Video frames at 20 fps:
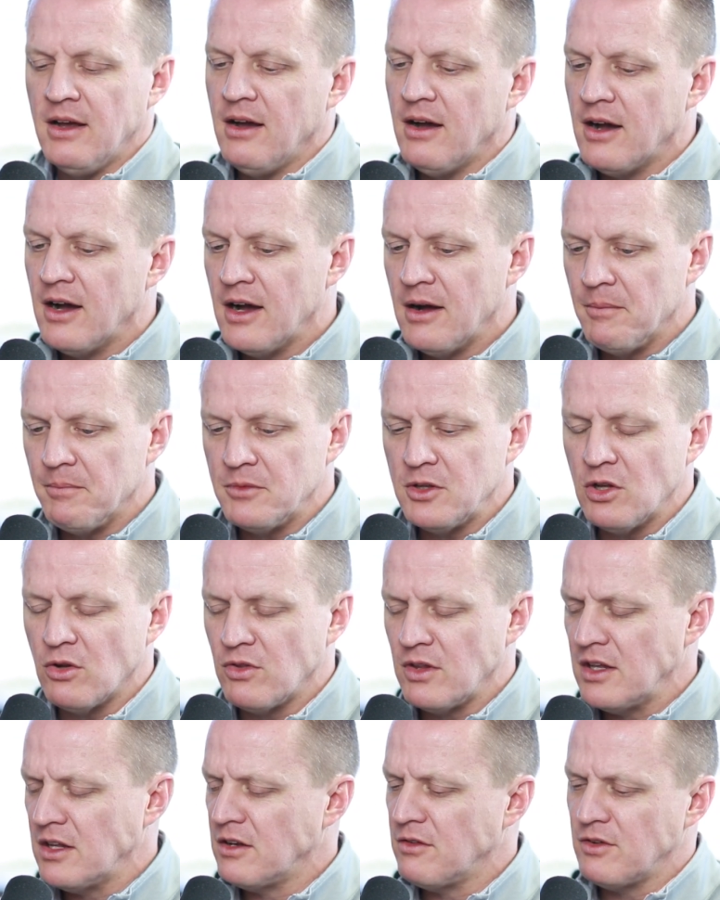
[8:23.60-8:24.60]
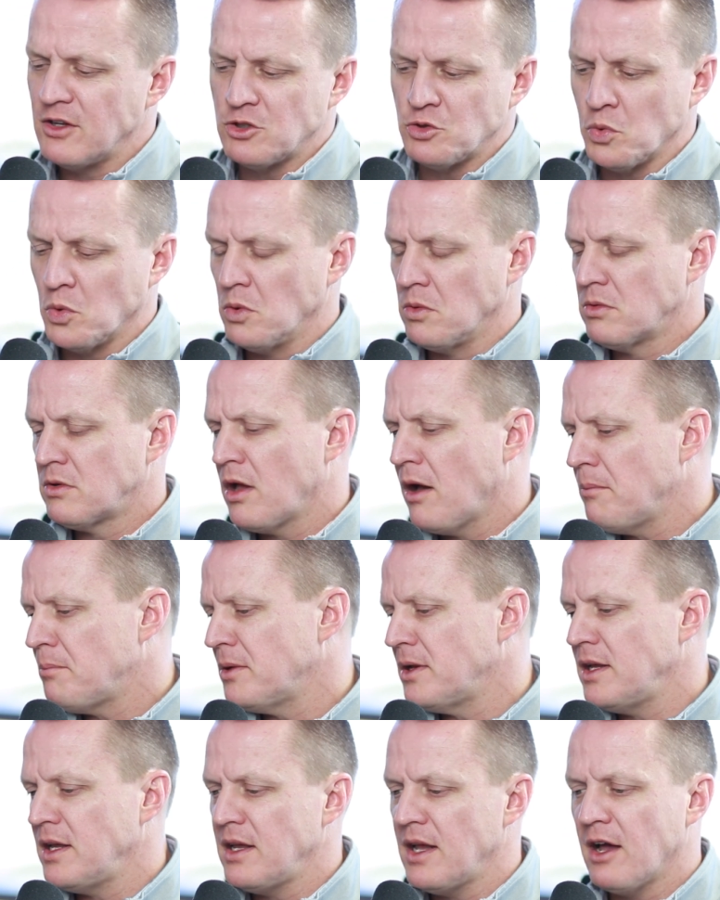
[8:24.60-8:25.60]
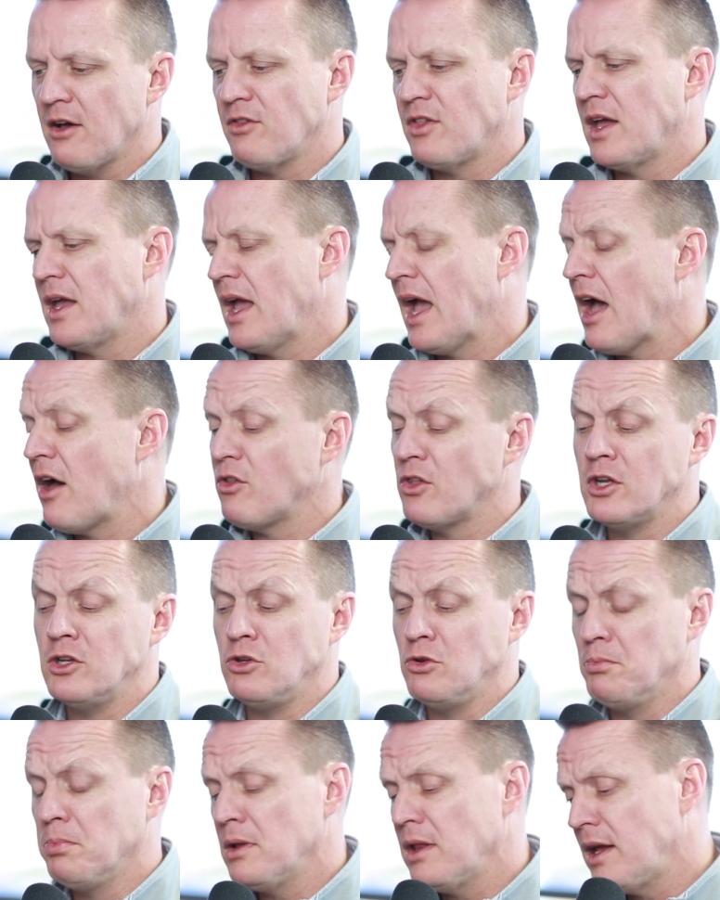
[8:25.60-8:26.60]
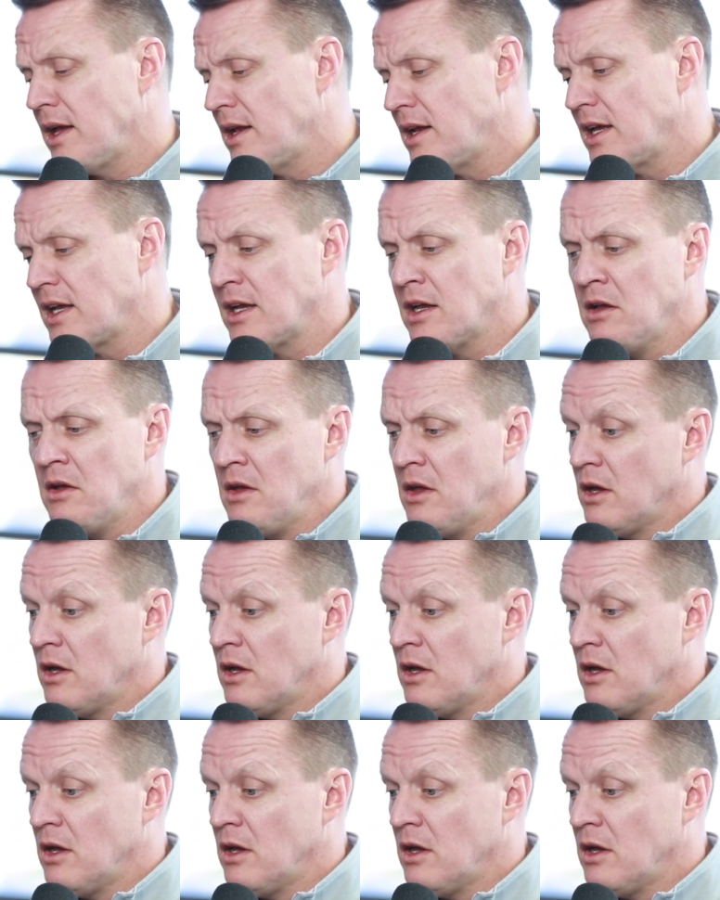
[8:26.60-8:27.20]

The individual company, how they do planning,